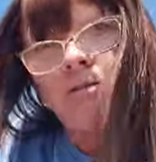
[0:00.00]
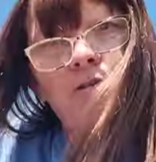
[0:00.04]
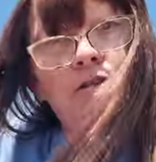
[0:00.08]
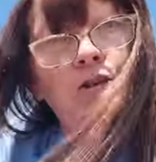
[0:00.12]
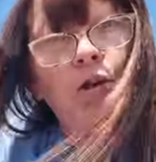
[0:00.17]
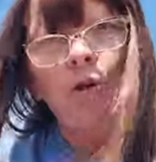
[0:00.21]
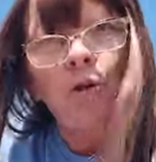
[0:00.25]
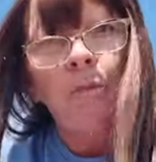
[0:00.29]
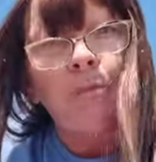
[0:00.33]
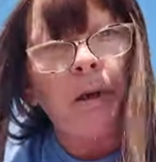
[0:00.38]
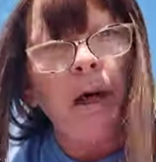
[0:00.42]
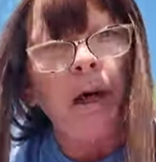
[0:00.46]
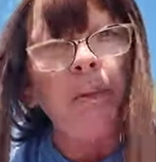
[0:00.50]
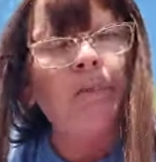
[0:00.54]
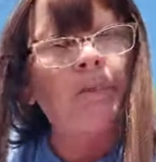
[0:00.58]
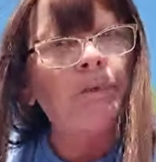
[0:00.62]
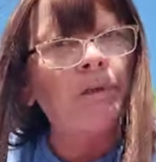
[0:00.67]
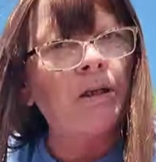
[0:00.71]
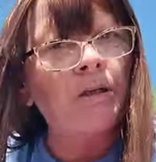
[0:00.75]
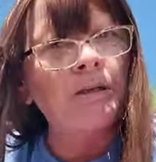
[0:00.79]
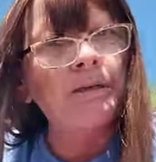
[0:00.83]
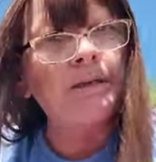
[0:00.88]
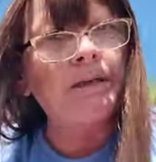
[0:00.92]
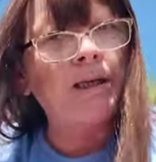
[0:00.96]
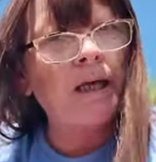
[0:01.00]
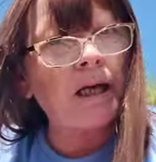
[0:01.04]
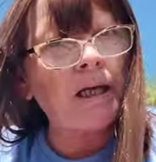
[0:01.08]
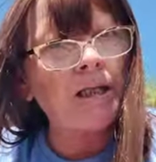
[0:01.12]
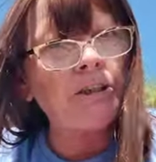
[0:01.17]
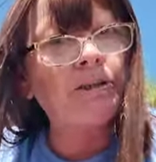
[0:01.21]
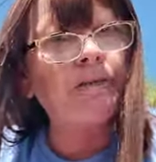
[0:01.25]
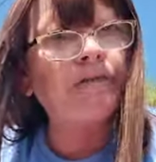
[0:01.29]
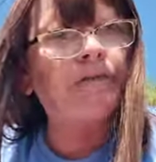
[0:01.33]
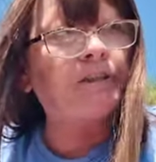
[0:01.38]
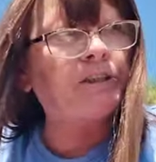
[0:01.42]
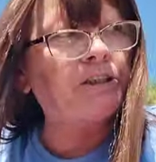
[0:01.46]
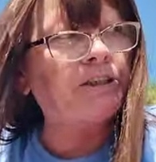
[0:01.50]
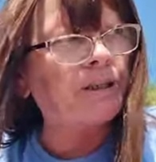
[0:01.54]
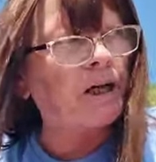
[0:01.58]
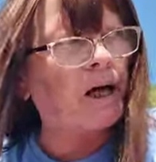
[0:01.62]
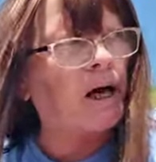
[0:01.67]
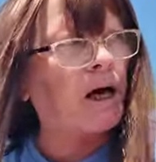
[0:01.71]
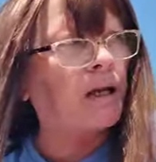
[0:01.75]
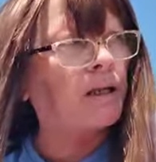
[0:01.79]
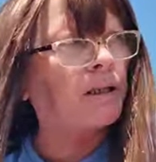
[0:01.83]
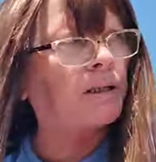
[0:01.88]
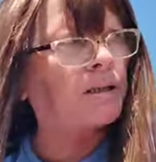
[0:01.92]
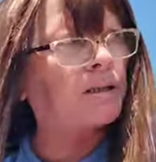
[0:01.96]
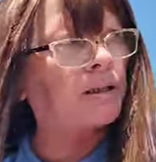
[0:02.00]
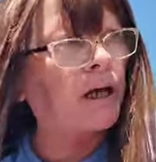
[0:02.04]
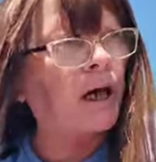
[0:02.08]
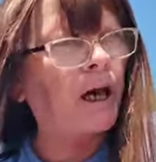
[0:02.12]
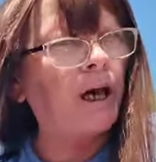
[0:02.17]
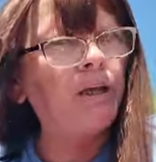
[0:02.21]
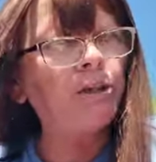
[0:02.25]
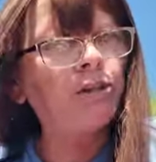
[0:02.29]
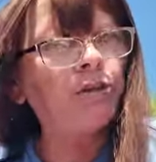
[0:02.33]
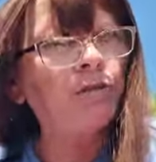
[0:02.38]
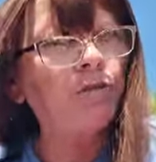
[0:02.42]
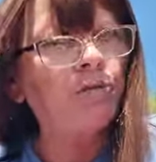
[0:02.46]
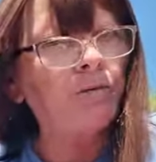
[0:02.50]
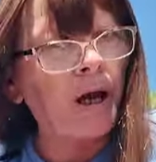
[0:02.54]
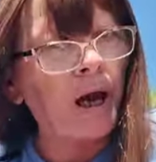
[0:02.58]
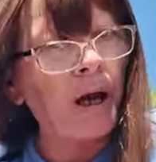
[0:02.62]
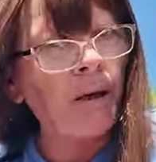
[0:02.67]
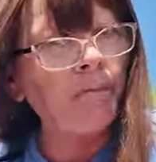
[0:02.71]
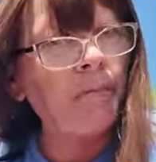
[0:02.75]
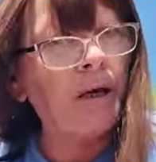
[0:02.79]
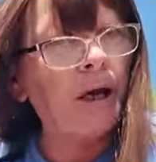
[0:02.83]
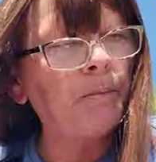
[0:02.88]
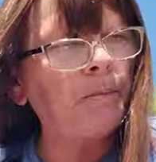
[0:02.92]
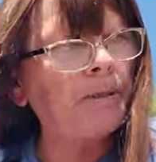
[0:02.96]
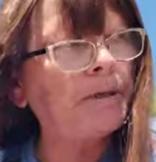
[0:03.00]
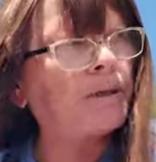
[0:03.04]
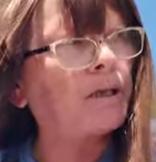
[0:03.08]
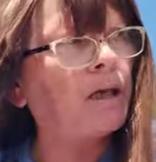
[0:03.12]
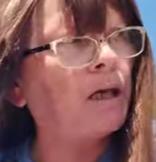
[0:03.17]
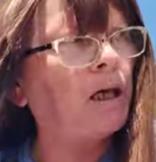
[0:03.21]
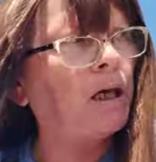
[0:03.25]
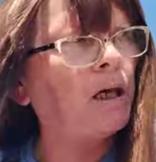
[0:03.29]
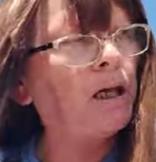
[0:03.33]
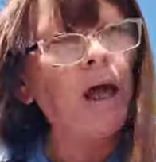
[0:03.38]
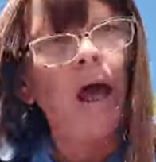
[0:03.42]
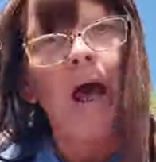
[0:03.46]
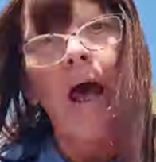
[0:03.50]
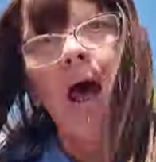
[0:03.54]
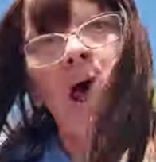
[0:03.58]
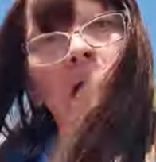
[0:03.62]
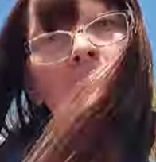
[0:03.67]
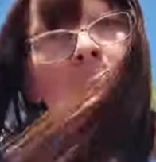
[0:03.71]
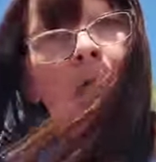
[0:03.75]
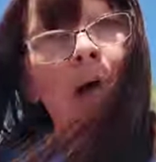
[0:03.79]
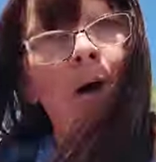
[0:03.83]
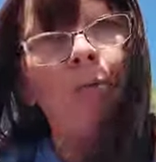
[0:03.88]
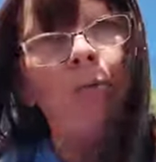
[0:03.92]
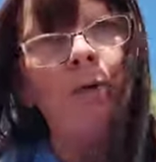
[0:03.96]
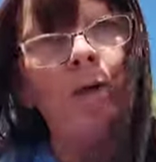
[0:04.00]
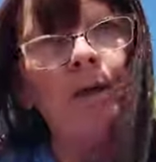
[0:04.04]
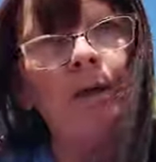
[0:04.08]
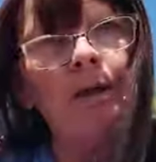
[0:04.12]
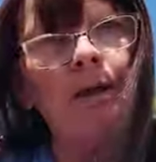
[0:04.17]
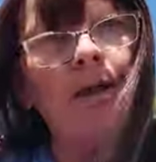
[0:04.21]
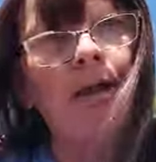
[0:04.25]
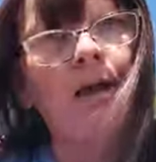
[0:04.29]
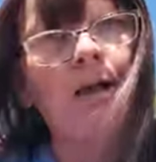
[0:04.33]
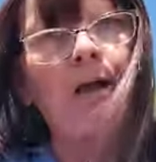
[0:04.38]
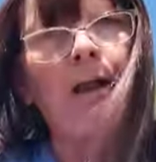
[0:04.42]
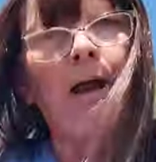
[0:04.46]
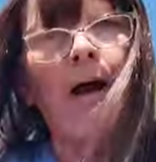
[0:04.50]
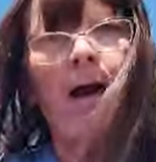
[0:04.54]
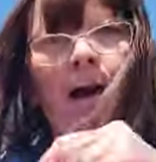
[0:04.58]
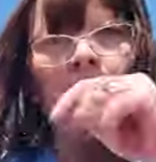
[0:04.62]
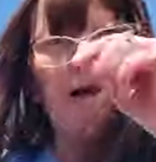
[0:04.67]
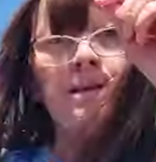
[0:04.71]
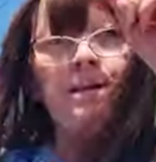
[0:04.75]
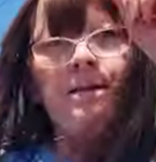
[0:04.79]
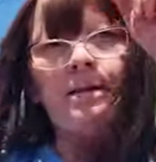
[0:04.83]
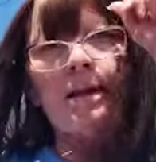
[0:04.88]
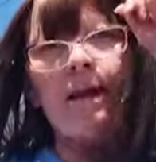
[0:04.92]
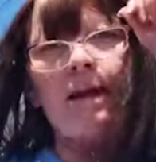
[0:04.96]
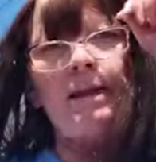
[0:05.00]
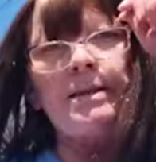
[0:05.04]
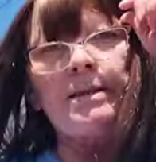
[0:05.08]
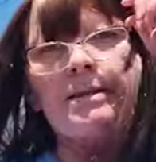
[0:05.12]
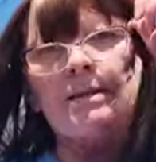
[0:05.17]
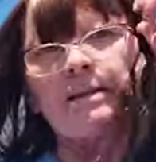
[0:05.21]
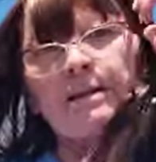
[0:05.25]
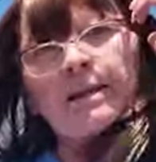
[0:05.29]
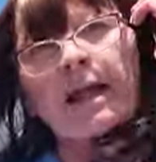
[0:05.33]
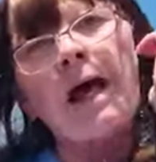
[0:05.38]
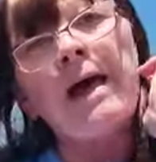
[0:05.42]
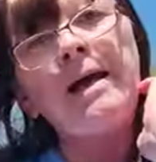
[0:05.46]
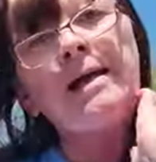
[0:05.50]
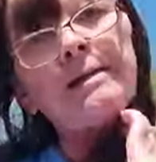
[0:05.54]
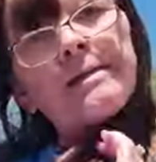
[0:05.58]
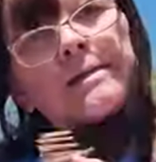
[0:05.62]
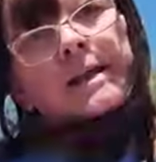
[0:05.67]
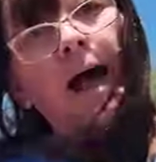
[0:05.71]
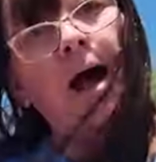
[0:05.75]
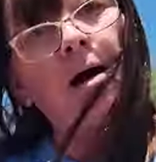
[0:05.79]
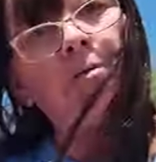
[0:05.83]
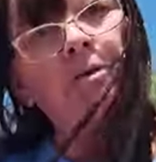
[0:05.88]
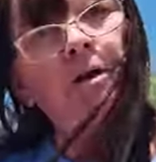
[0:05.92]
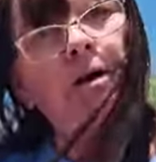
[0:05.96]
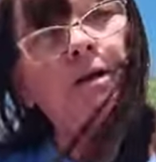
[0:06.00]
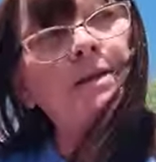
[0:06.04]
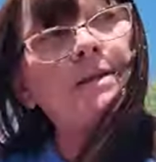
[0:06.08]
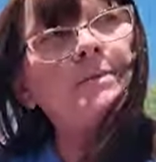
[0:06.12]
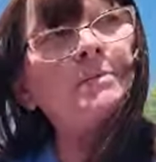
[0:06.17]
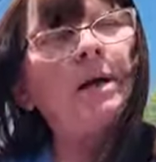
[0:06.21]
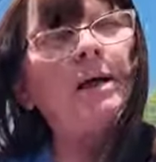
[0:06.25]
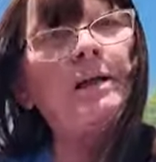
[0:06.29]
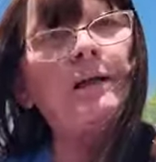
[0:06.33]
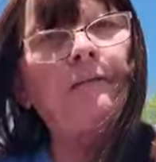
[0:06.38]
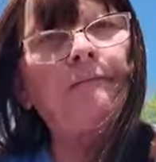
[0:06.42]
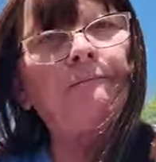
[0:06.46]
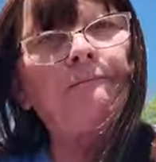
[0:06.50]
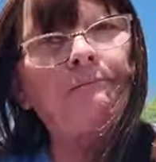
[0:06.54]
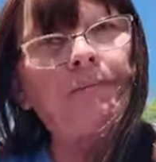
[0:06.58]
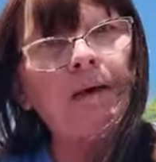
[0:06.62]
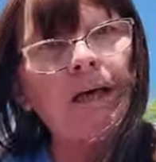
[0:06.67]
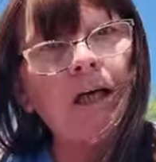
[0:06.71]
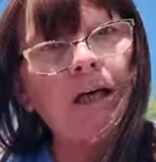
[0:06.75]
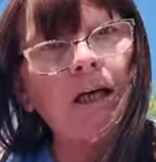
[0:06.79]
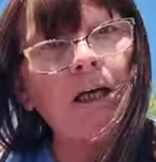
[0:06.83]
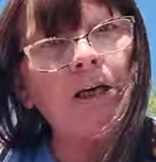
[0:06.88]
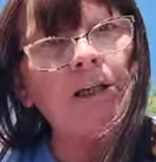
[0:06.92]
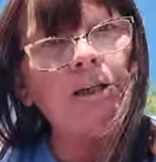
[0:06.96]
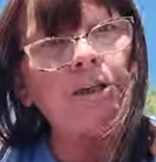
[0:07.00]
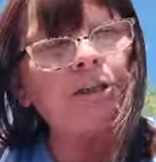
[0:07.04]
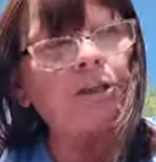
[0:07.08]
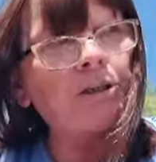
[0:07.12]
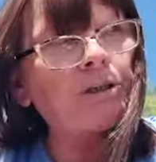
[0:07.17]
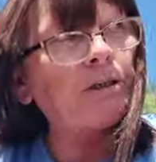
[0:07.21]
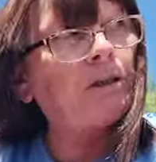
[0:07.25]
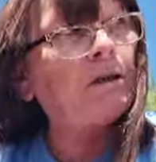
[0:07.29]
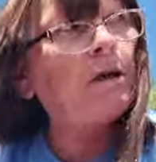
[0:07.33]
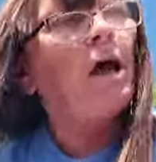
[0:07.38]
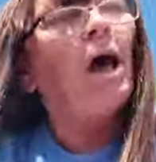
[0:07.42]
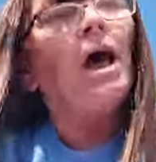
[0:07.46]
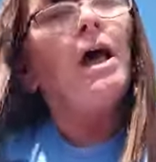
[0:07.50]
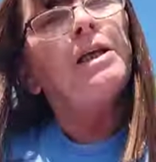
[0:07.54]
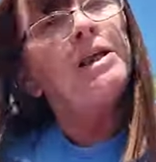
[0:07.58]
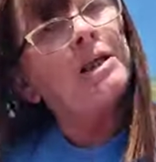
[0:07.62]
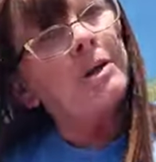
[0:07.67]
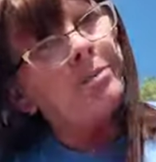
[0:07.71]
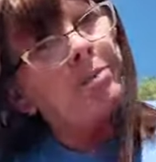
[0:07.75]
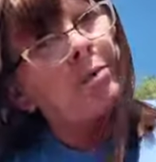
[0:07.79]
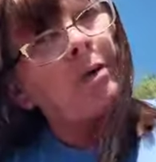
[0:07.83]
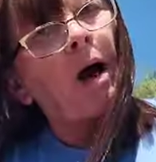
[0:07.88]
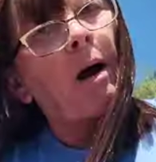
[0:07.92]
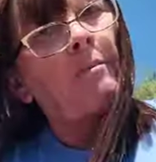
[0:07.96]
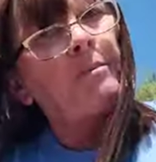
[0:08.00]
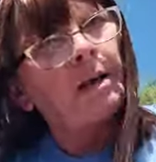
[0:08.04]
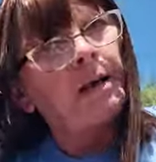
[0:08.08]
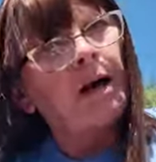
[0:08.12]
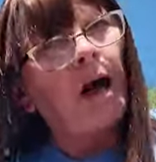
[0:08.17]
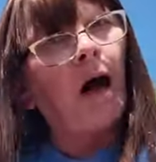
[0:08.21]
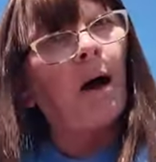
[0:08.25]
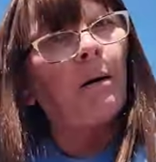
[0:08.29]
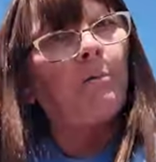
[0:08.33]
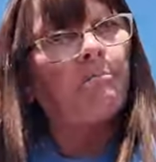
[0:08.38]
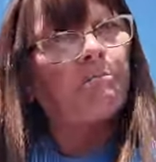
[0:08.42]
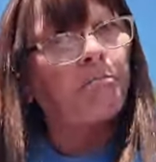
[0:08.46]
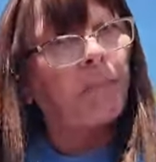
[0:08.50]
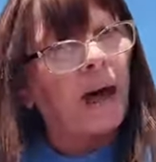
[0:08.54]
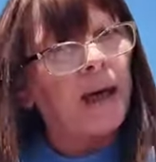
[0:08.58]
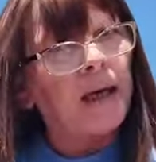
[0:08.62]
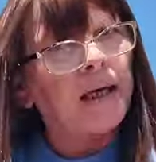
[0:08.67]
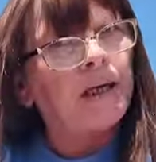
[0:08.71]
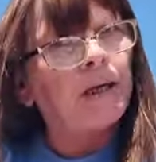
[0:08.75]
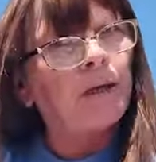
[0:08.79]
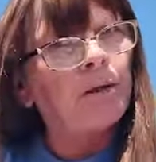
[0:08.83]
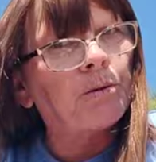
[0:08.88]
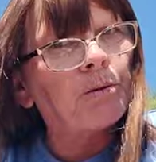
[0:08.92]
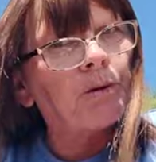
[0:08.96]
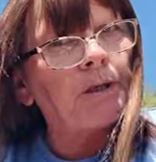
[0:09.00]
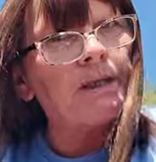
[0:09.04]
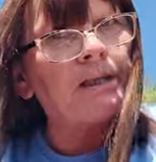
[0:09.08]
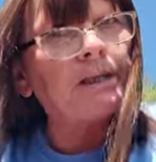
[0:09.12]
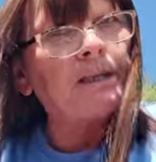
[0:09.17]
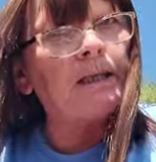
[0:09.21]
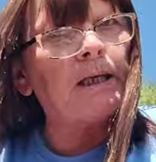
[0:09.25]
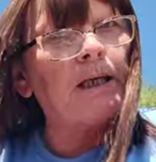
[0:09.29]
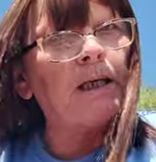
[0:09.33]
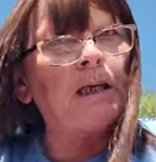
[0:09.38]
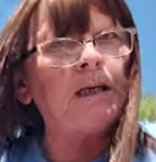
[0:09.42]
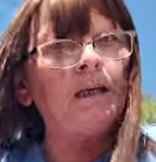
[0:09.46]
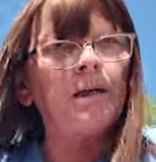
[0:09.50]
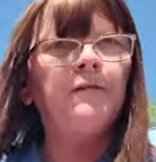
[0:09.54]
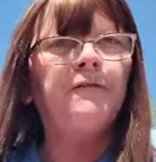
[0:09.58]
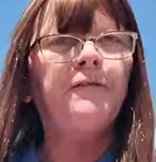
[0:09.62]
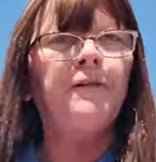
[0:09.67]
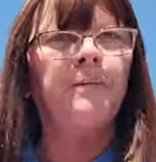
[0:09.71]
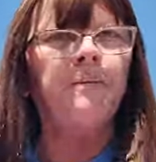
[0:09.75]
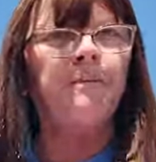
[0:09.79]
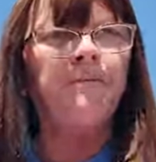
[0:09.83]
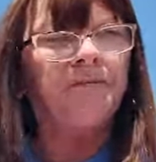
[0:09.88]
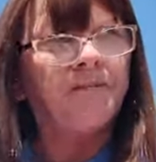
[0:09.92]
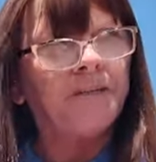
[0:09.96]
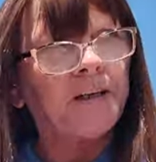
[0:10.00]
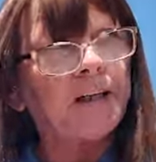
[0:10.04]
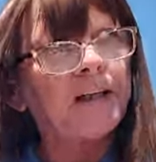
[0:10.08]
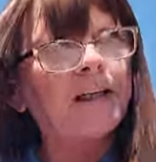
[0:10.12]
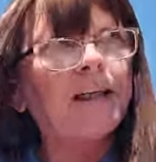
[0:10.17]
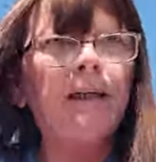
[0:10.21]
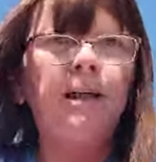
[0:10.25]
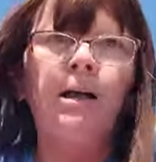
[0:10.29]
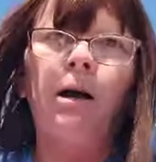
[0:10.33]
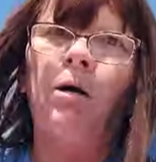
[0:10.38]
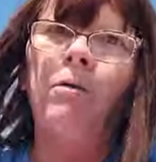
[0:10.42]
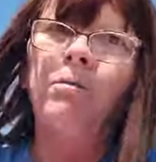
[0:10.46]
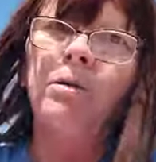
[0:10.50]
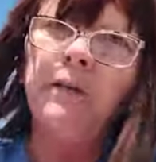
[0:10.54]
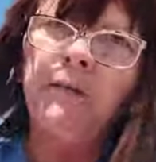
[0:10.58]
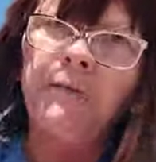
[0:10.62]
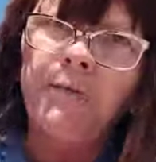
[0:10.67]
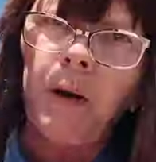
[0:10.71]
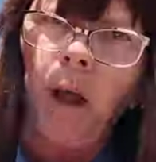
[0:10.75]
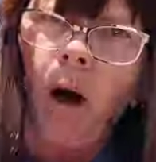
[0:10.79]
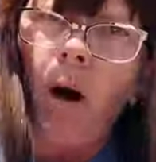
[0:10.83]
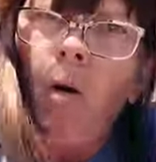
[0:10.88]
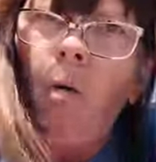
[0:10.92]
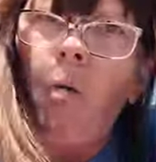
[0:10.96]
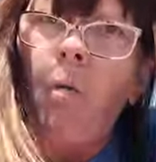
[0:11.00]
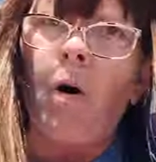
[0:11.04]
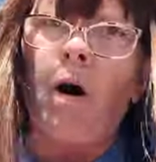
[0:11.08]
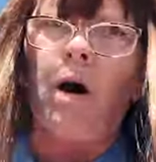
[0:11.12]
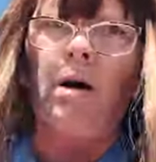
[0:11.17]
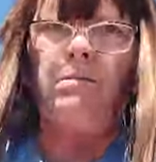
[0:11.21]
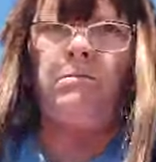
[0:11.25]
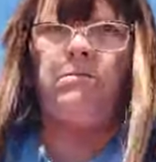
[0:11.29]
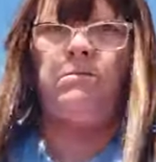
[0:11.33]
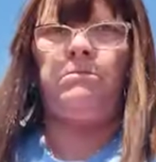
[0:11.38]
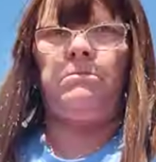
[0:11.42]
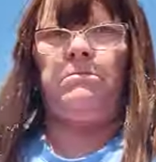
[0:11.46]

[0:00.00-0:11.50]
Two people done said your vagina stinks. Your grandbaby said, and one of your clients said it stinks down there. I smell of fish. You probably got bacon grease in it from fucking on the floor.